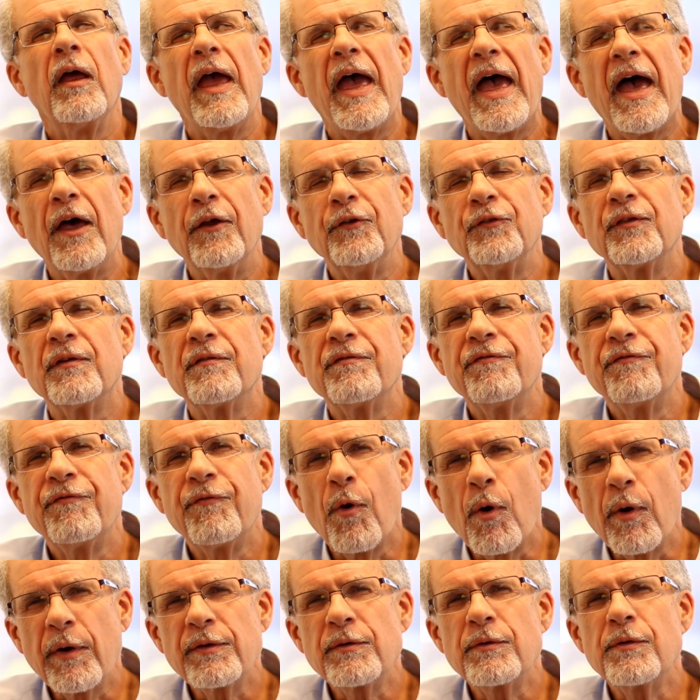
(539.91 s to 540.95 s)
As
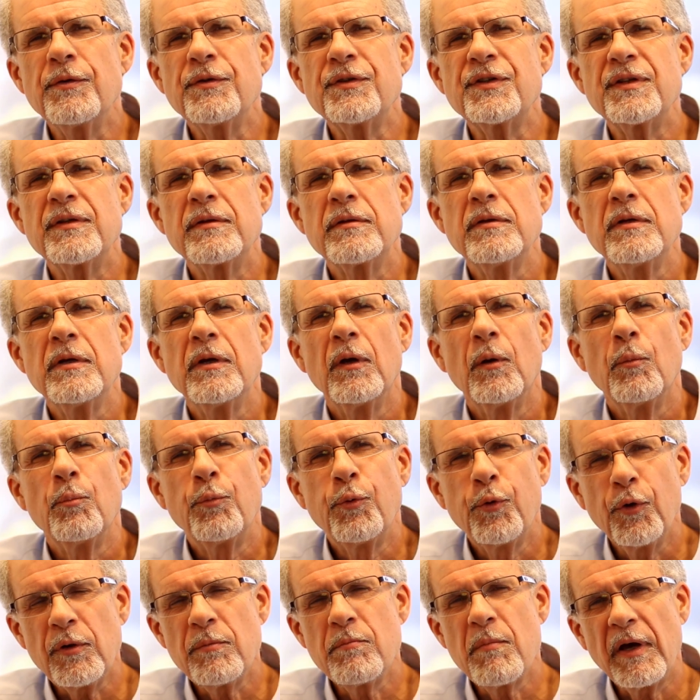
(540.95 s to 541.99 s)
foreigners
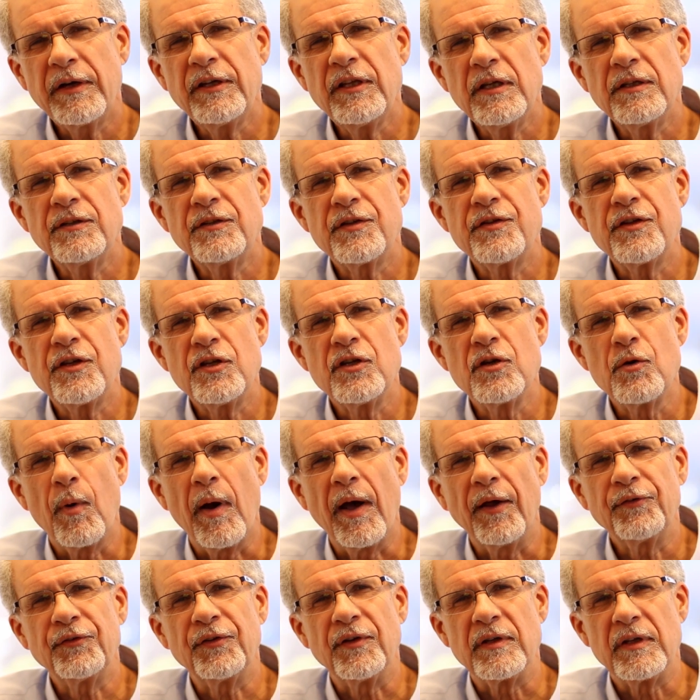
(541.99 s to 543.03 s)
put money into the
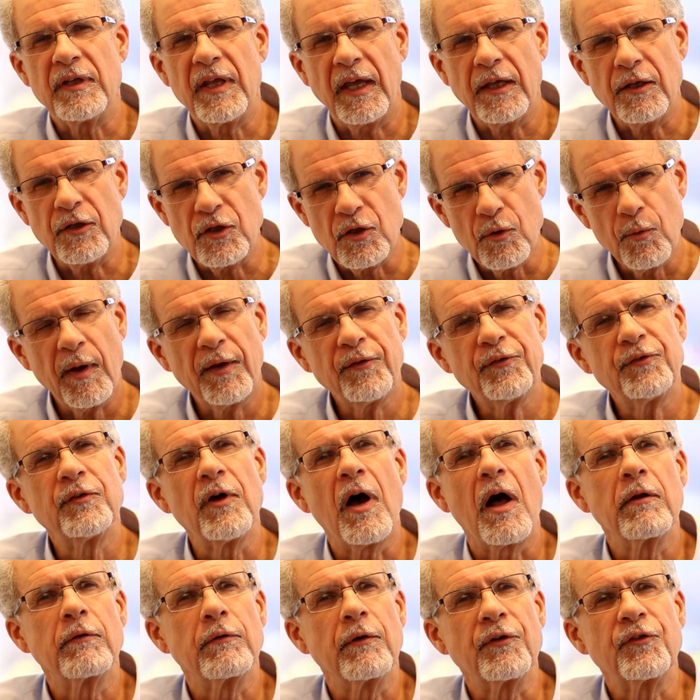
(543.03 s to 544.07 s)
US and gain US
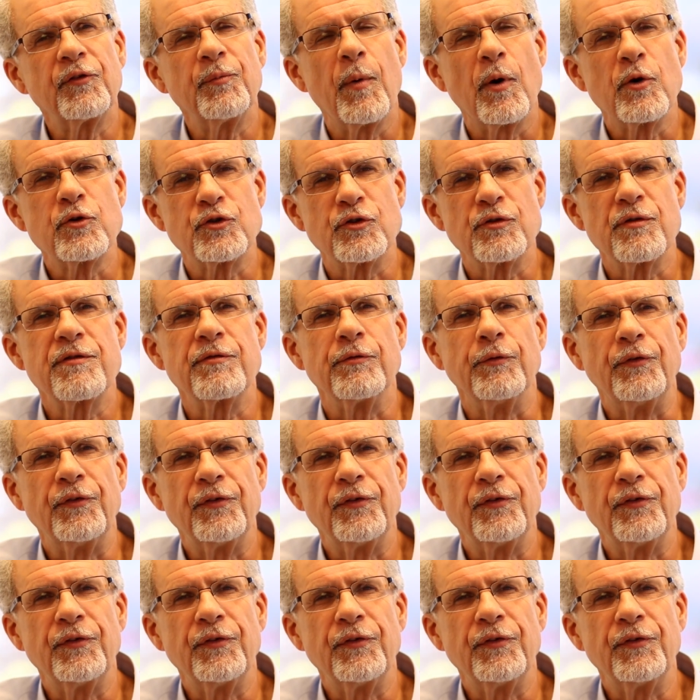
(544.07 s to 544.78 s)
dollar exposure through